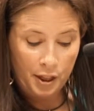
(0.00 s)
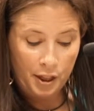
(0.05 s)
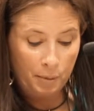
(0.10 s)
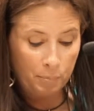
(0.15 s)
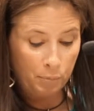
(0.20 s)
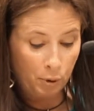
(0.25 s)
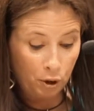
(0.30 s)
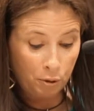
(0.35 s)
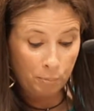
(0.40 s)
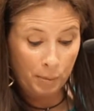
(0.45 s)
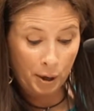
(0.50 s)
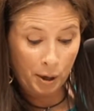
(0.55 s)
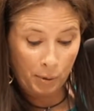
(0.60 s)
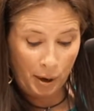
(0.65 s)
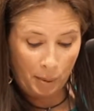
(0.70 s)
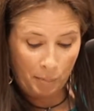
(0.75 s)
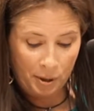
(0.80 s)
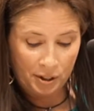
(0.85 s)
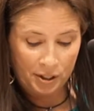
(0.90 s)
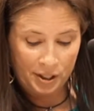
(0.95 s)
Then both my
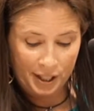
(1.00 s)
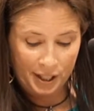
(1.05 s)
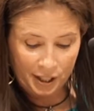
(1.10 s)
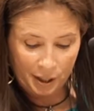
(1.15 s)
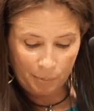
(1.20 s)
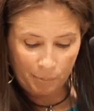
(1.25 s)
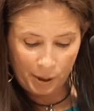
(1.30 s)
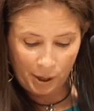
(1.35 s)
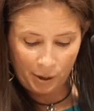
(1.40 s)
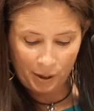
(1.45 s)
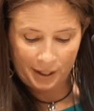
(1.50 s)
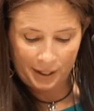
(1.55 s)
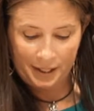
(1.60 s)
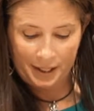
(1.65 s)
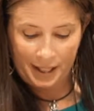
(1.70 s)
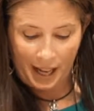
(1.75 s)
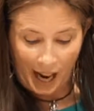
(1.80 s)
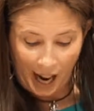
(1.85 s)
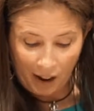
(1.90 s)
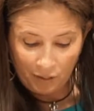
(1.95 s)
grandmothers disappeared
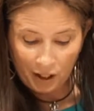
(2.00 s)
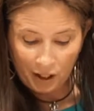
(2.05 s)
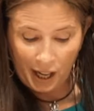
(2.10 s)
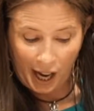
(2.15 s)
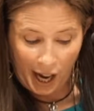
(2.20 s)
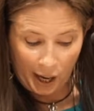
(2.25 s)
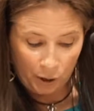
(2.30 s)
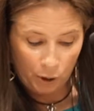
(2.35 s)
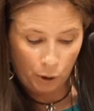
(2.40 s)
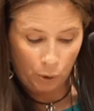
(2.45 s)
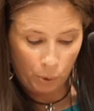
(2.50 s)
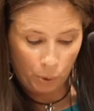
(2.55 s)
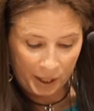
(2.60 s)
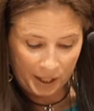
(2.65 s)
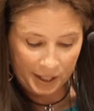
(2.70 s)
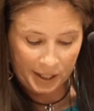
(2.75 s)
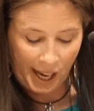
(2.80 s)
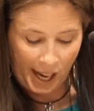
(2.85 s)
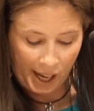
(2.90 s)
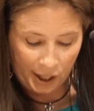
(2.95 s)
into the avocado
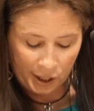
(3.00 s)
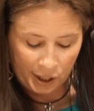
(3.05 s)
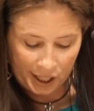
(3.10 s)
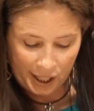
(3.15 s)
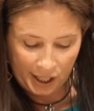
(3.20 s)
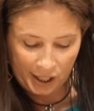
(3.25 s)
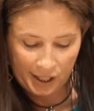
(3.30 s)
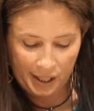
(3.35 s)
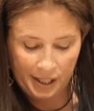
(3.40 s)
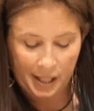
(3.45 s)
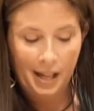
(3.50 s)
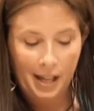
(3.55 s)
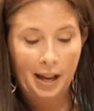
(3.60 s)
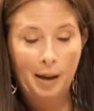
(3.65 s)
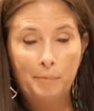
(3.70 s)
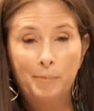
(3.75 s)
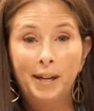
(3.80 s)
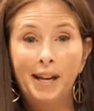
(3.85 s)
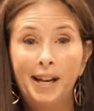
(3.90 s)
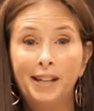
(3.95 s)
green tile kitchen
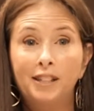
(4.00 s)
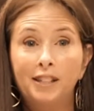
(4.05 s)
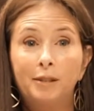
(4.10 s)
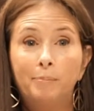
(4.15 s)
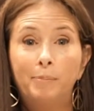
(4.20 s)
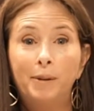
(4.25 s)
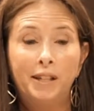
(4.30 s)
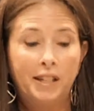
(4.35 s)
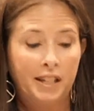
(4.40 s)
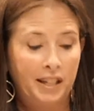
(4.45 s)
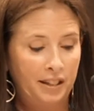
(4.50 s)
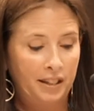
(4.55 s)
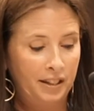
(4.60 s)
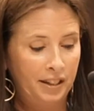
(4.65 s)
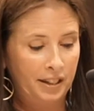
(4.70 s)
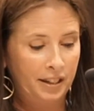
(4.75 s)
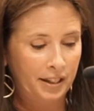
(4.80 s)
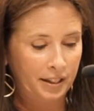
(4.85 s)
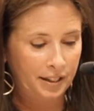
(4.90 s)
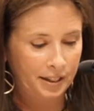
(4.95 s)
and began speaking in
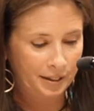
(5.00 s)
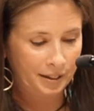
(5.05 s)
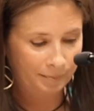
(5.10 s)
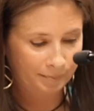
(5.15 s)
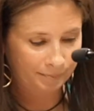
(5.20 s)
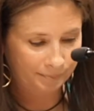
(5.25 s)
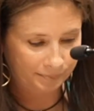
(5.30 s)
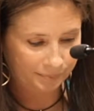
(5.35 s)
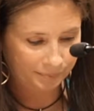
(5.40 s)
Yiddish.